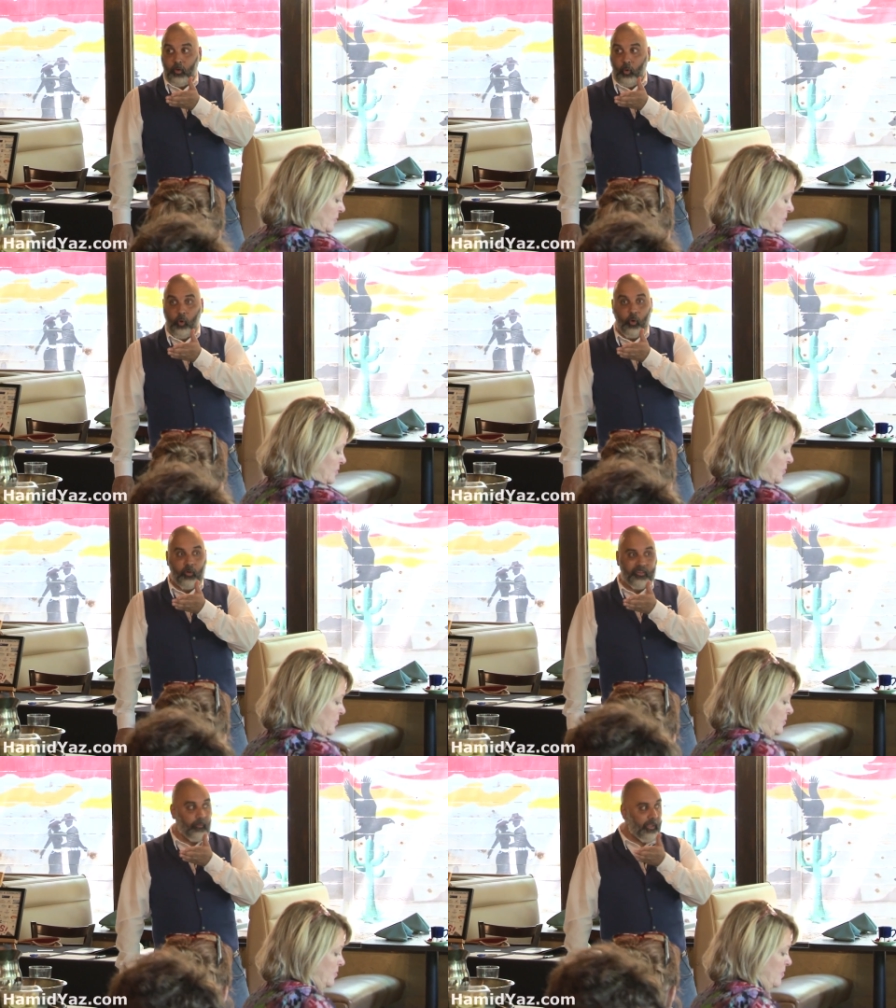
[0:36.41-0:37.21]
or
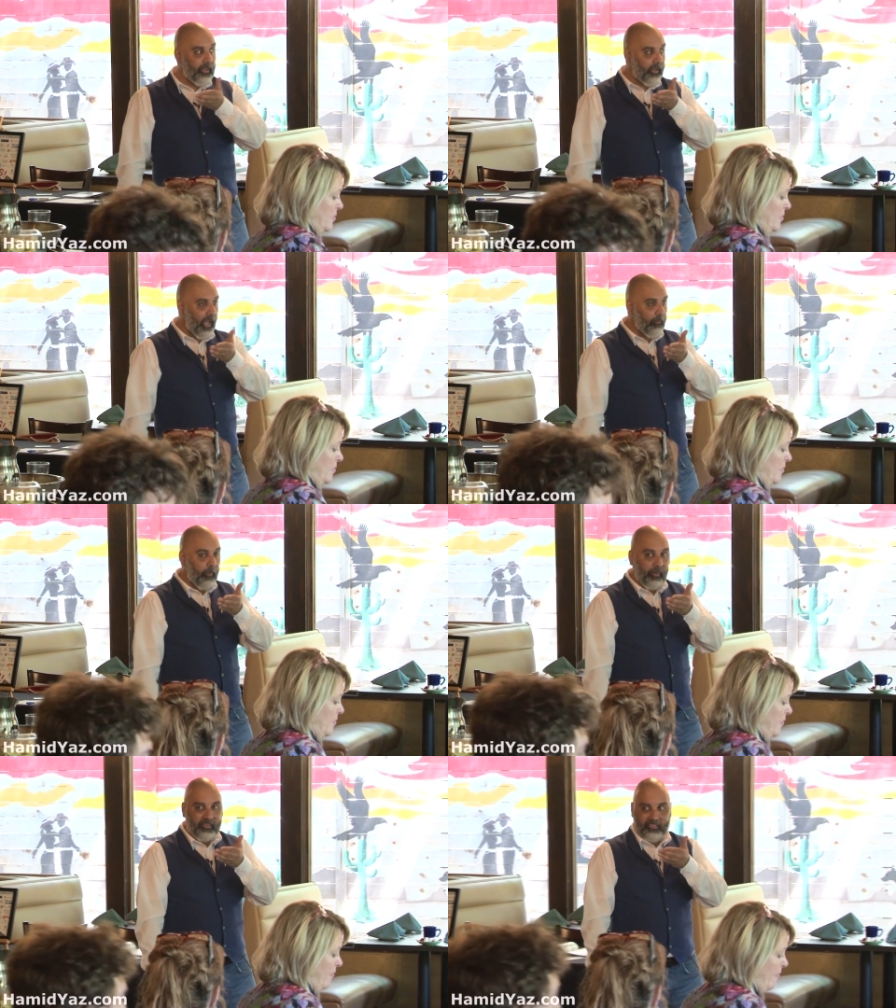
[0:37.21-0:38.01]
something that came
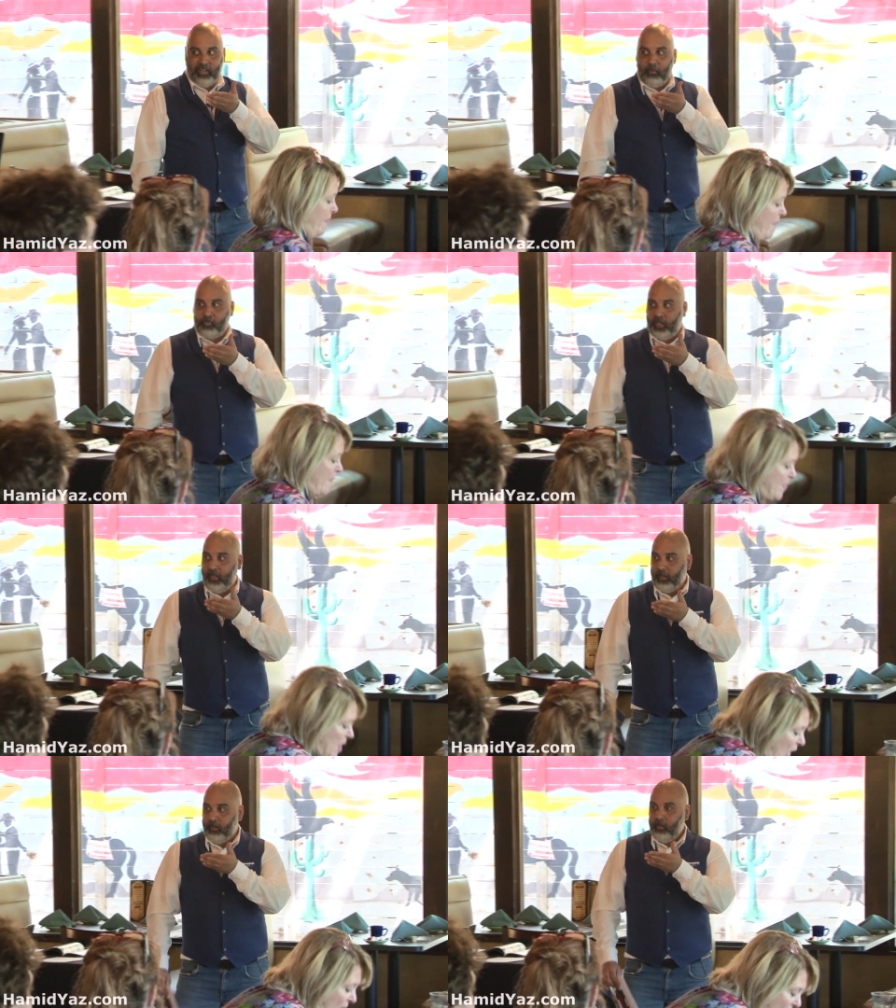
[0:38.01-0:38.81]
up on
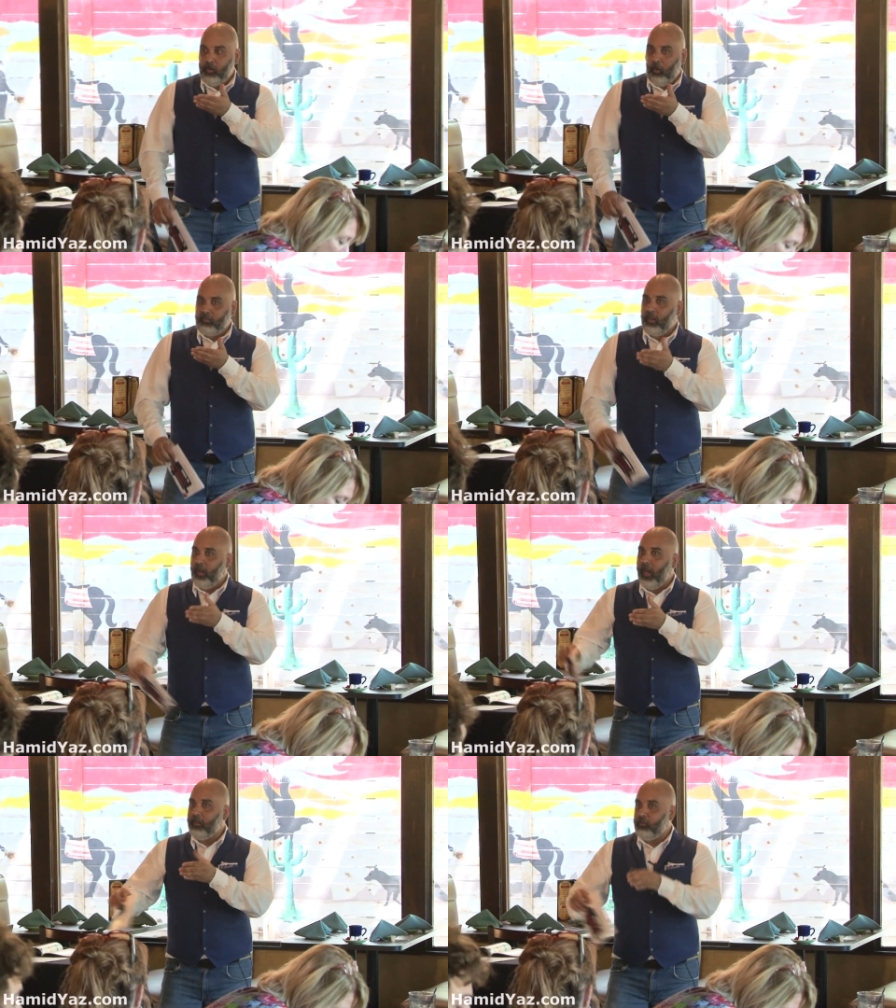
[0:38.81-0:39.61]
Snapchat or saying,
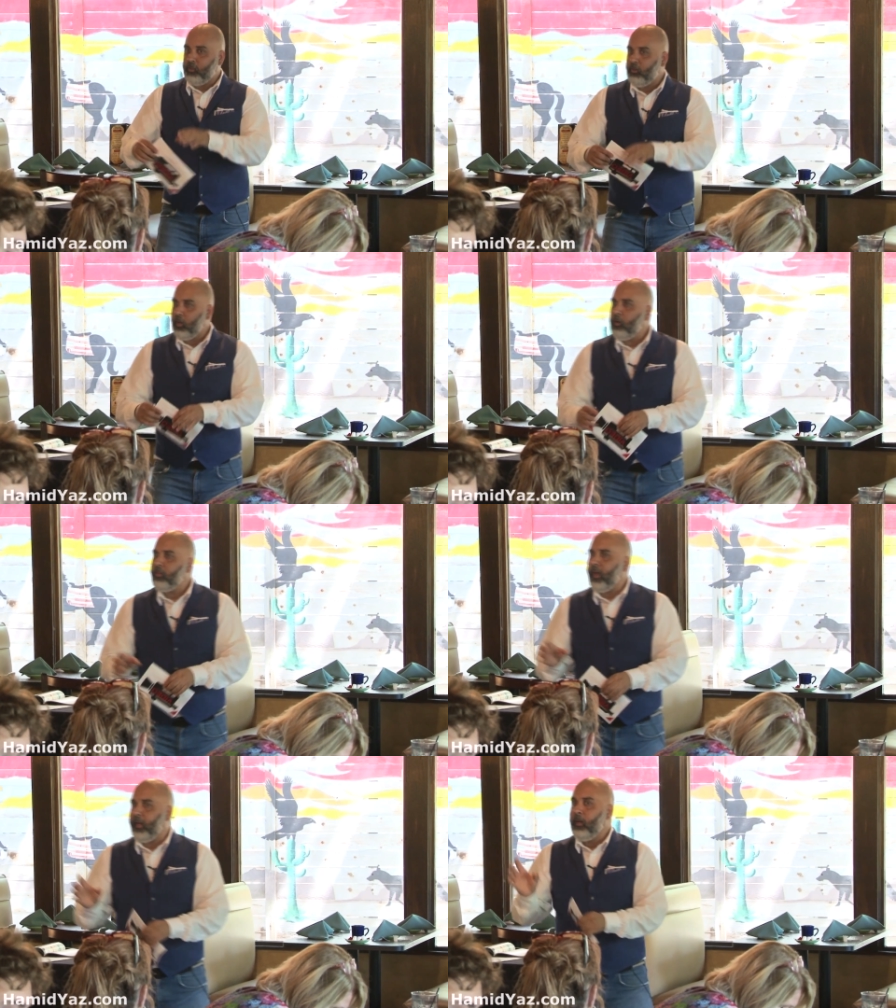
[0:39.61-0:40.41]
hey, did you know
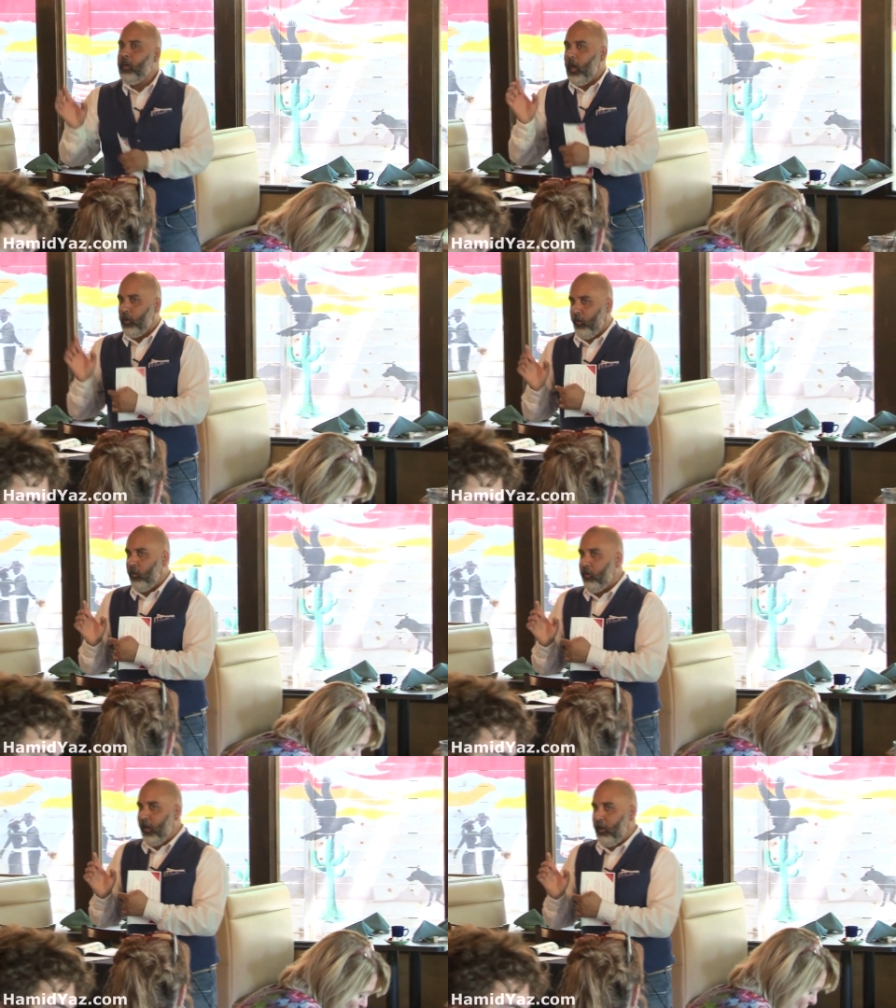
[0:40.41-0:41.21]
that a
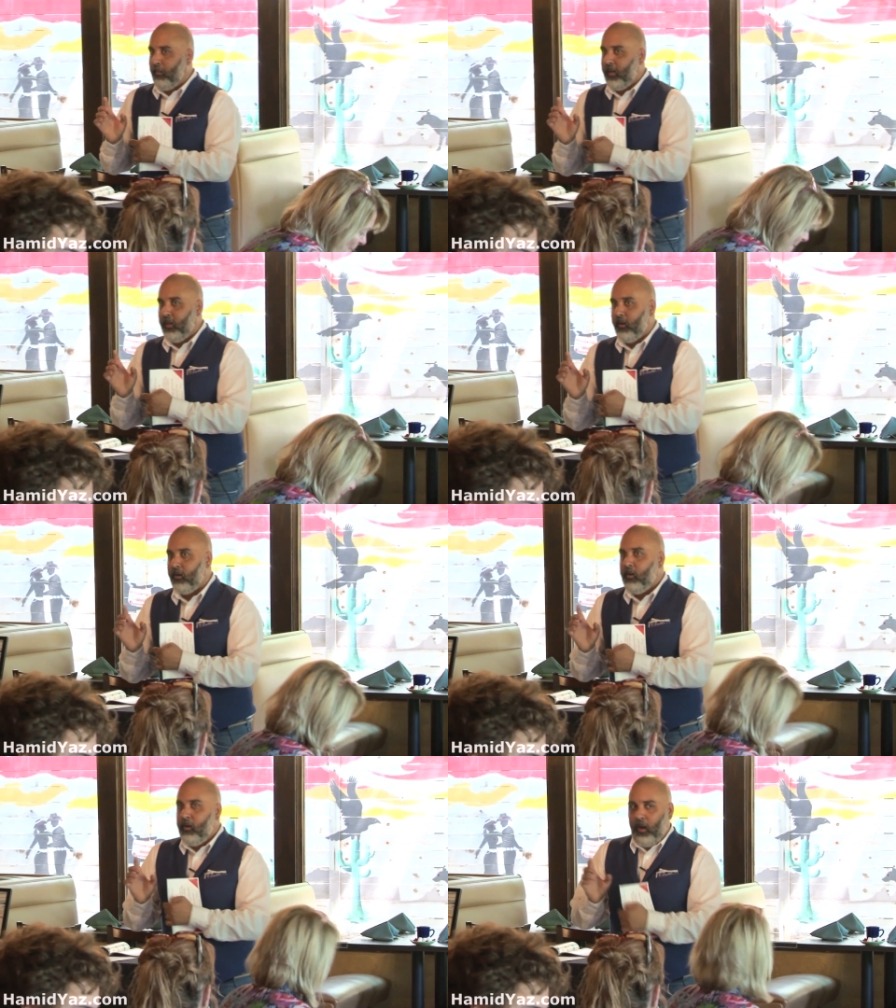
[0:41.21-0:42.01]
girl came in here